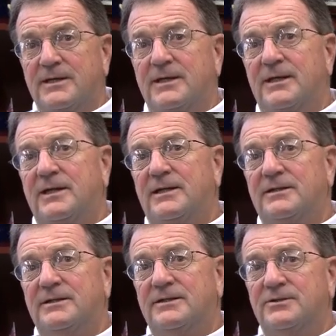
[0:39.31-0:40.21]

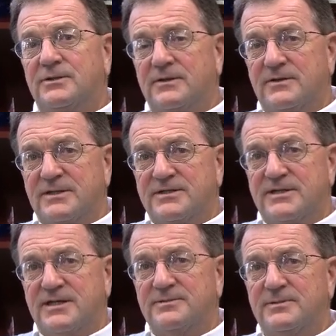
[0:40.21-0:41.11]
And during the
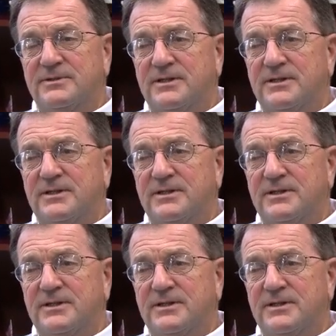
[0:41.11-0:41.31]
assessment,